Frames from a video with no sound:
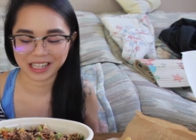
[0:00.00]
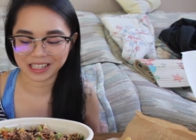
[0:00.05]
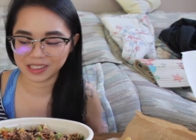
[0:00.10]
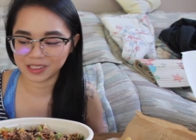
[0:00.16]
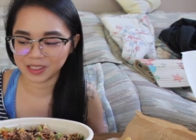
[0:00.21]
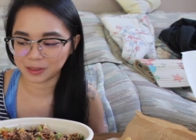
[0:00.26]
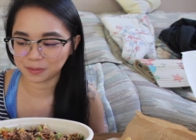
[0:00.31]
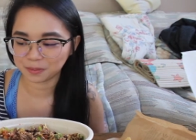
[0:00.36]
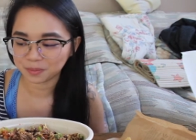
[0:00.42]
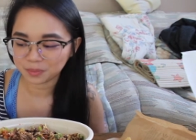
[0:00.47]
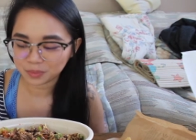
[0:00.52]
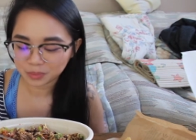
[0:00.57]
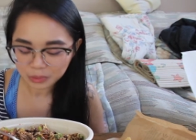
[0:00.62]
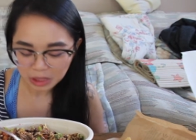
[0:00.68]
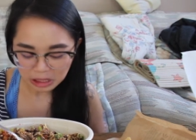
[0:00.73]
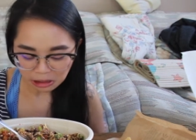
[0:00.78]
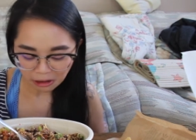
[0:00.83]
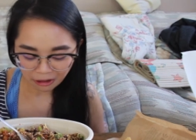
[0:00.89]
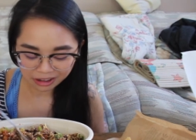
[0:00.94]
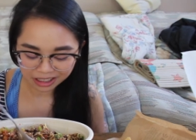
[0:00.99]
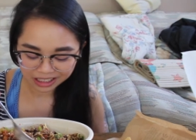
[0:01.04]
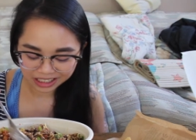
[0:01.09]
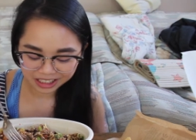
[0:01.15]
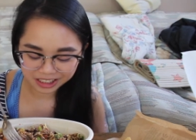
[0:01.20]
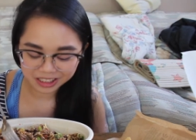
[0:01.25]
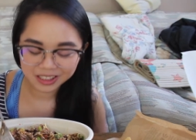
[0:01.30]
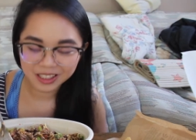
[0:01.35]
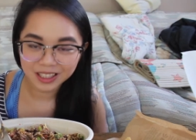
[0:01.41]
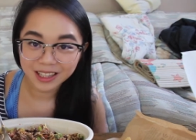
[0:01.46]
because
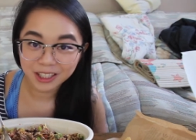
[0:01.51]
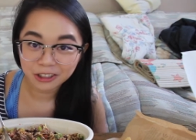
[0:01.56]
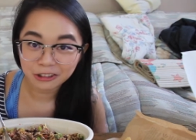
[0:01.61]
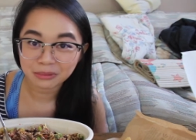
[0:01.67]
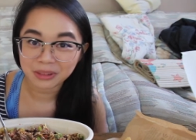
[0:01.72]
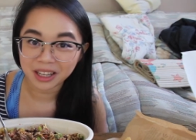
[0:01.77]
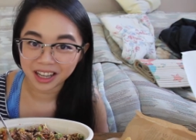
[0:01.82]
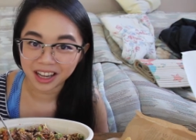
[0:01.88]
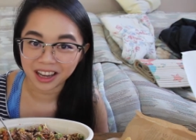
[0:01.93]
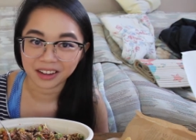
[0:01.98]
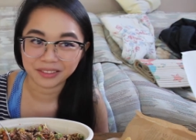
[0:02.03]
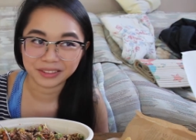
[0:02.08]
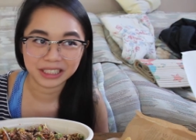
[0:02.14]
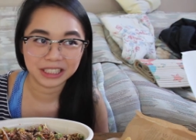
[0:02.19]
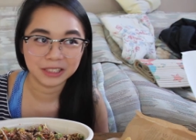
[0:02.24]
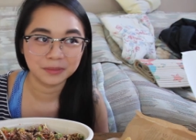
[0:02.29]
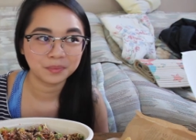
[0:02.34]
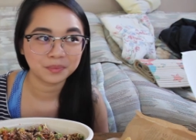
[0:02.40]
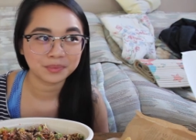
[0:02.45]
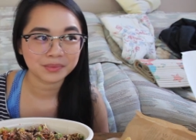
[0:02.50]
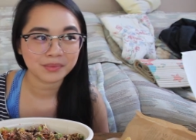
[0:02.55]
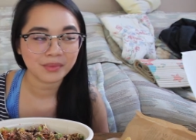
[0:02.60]
he's a little bit heavy.